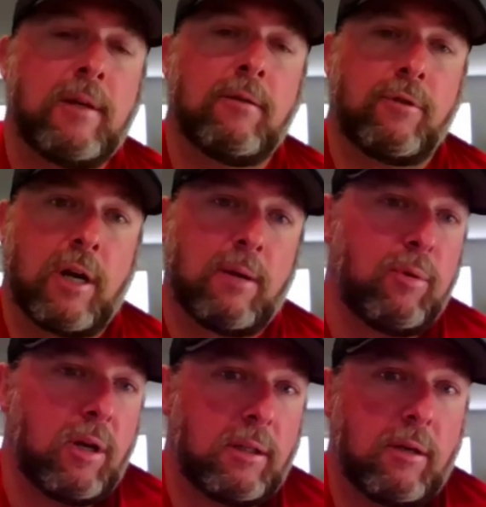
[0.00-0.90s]
you know, try to
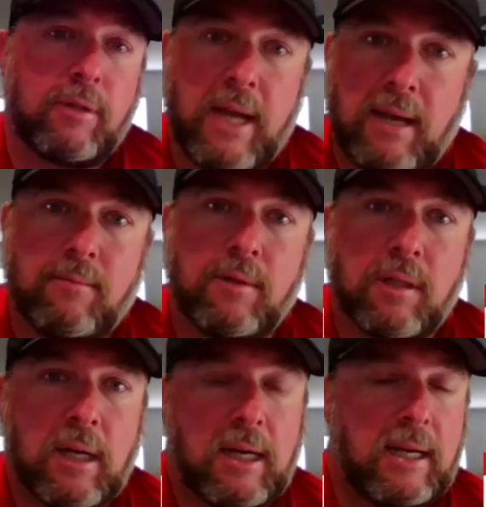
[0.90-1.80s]
plug those
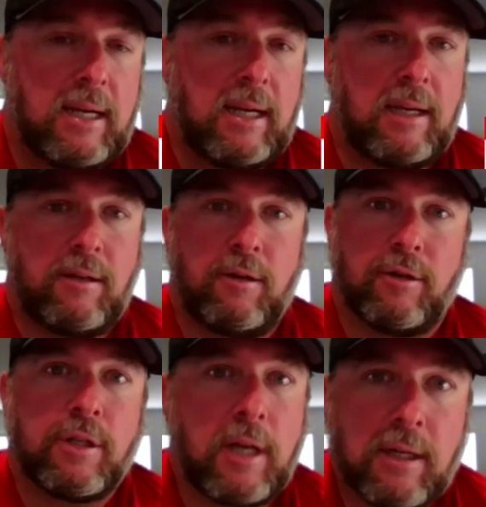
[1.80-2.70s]
names into
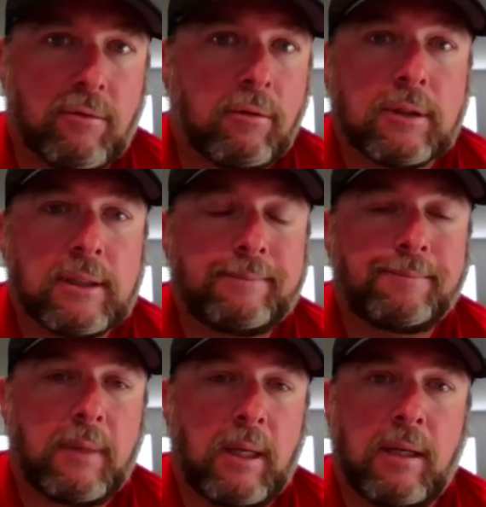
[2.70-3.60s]
your schedules and